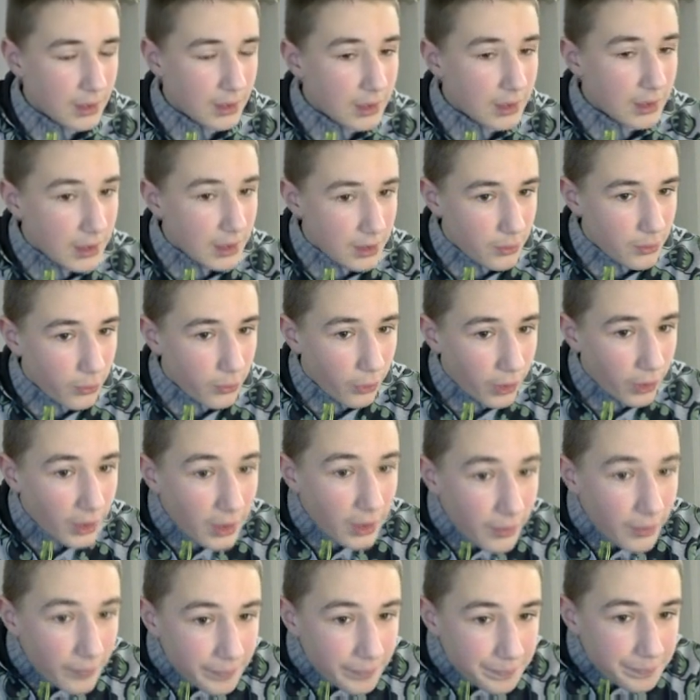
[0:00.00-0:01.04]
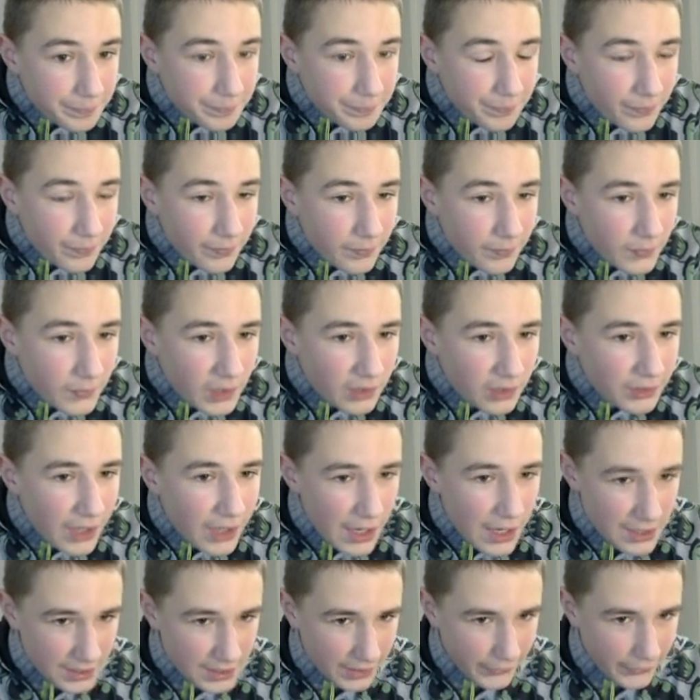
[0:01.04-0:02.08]
doesn't work okay
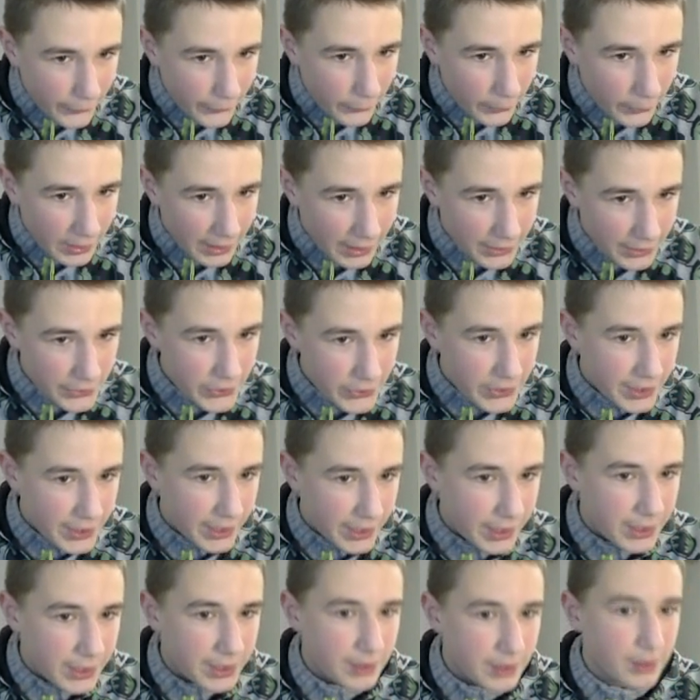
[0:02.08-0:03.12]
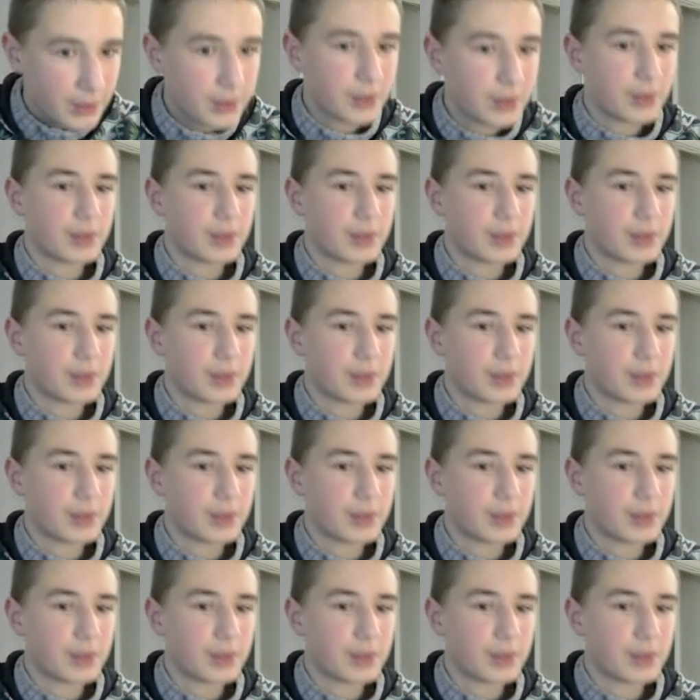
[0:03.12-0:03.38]
I think queen h6